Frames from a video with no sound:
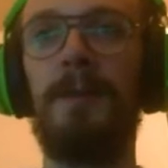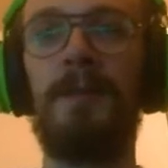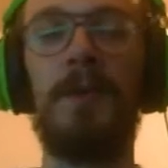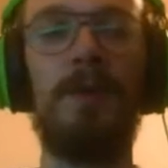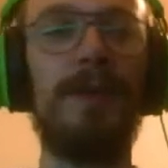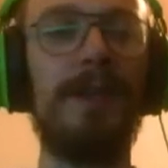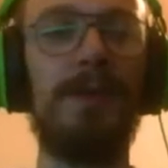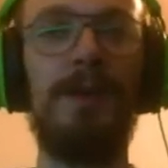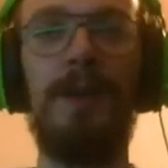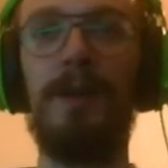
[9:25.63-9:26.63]
who is
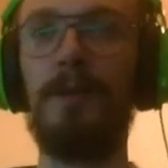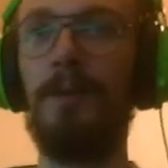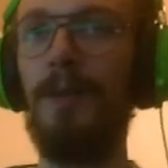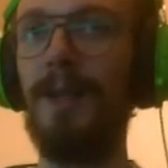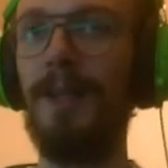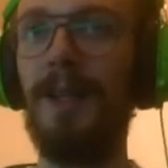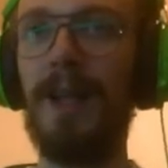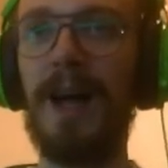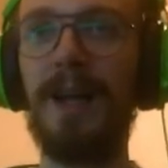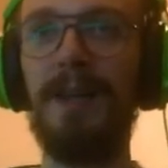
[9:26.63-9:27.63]
actually completely
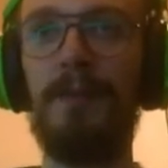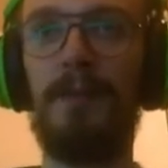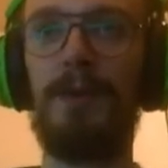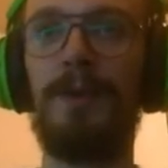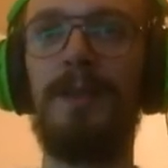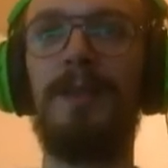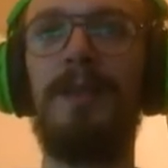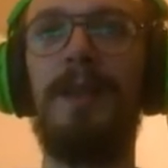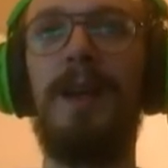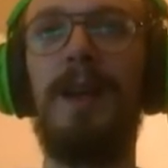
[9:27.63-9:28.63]
unimportant,
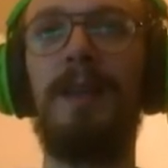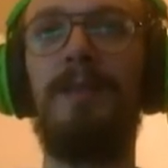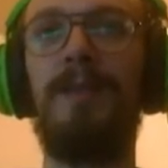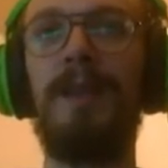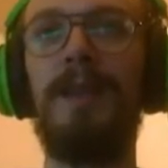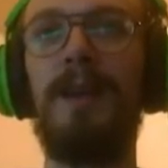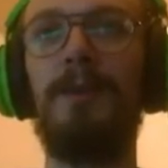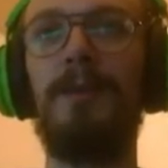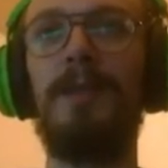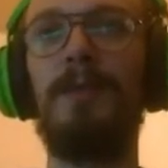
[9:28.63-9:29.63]
and flattening
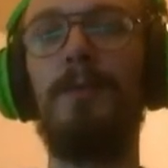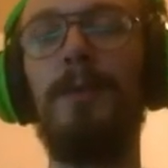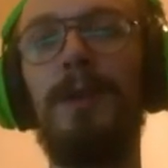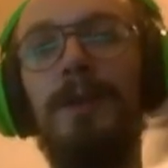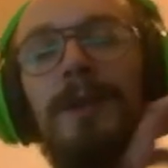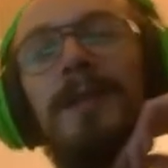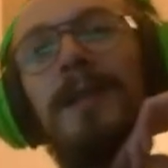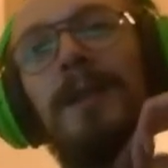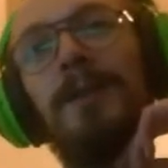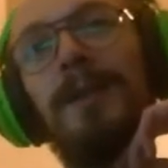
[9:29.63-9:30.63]
out his cooldown is
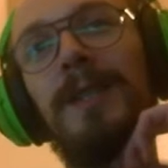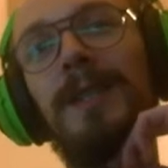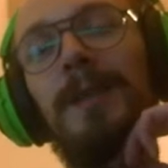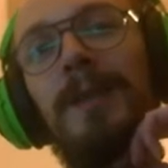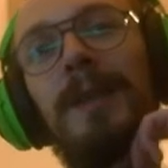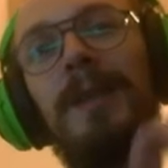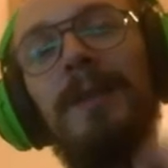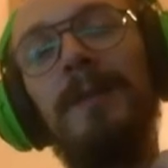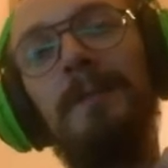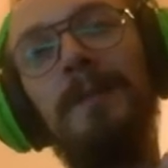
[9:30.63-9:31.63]
actually something that
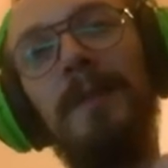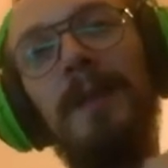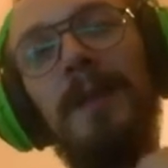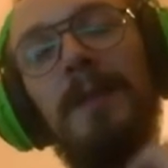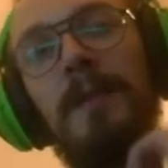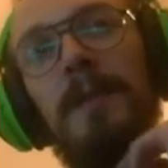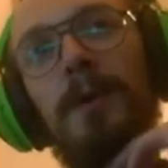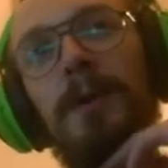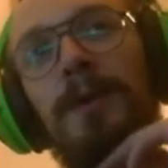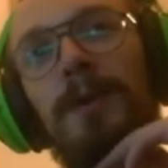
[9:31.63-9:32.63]
the people
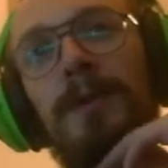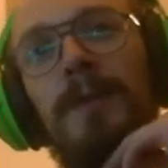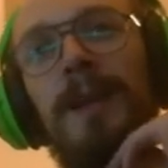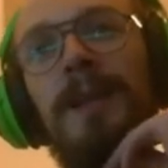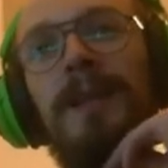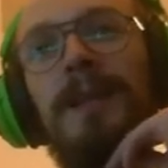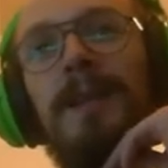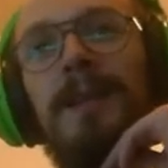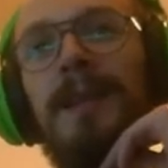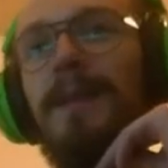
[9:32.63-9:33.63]
who enjoys playing it
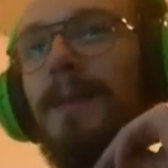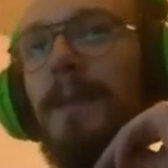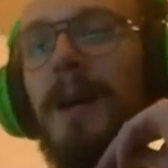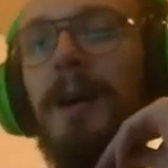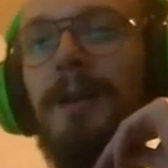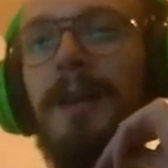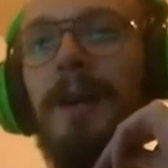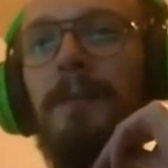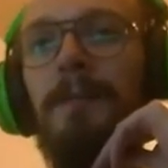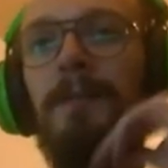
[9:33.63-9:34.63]
give him a hard
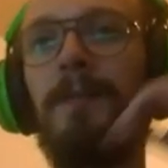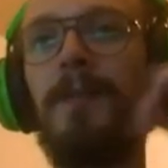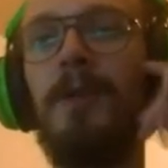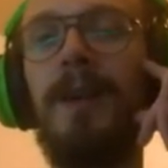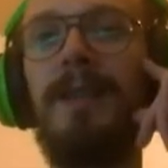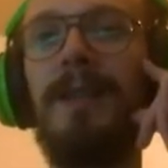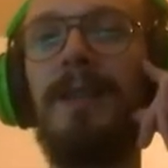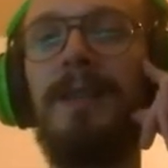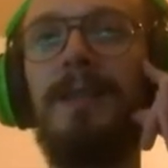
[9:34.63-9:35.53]
time. So I think that